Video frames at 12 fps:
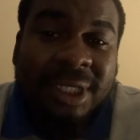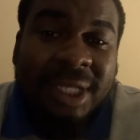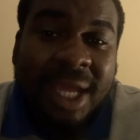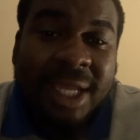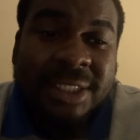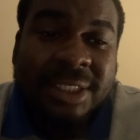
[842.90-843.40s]

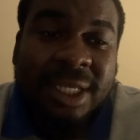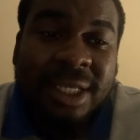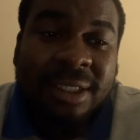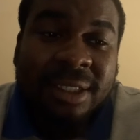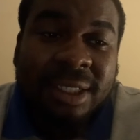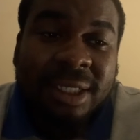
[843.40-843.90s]
Lacazette,
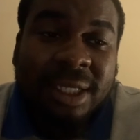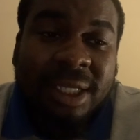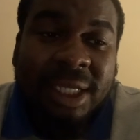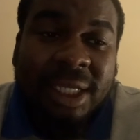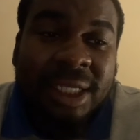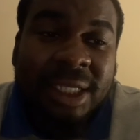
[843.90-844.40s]

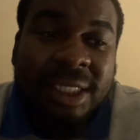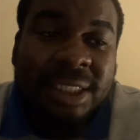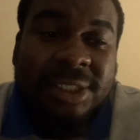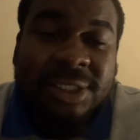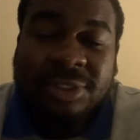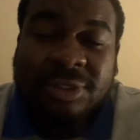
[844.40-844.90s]
he's
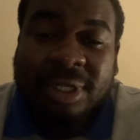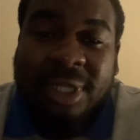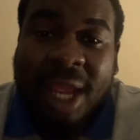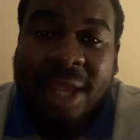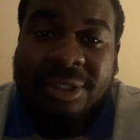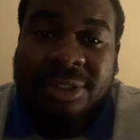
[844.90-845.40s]
a strong
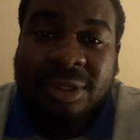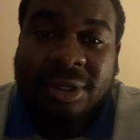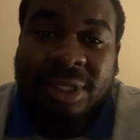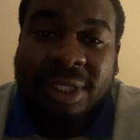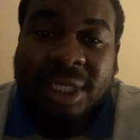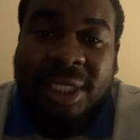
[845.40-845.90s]
character.
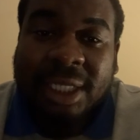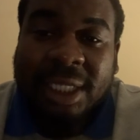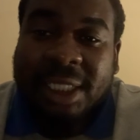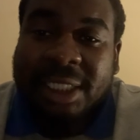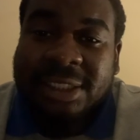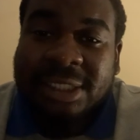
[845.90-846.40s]

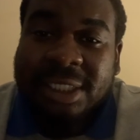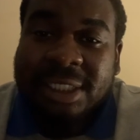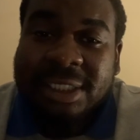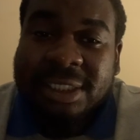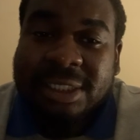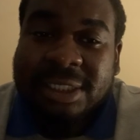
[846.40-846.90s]
He's
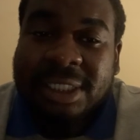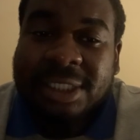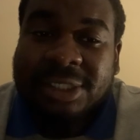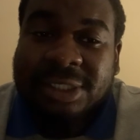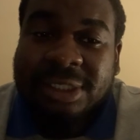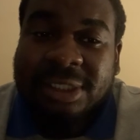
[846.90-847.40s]

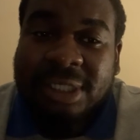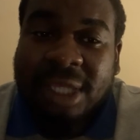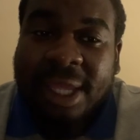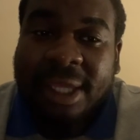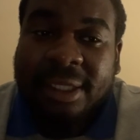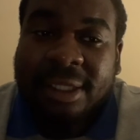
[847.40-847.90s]
literally
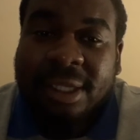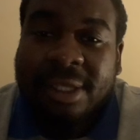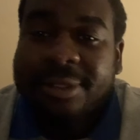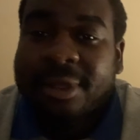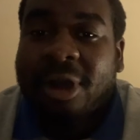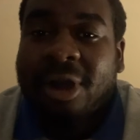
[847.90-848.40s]
like
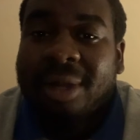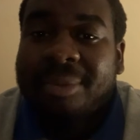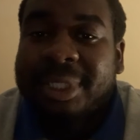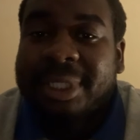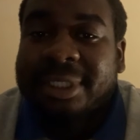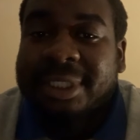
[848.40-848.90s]
the
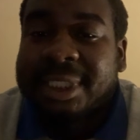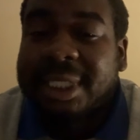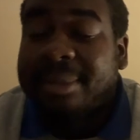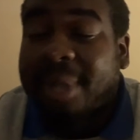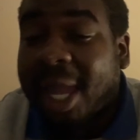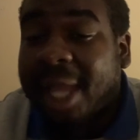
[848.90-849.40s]
heartbeat of the
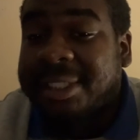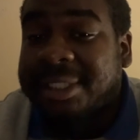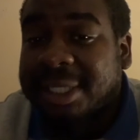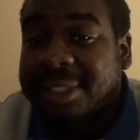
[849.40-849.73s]
team, I'd say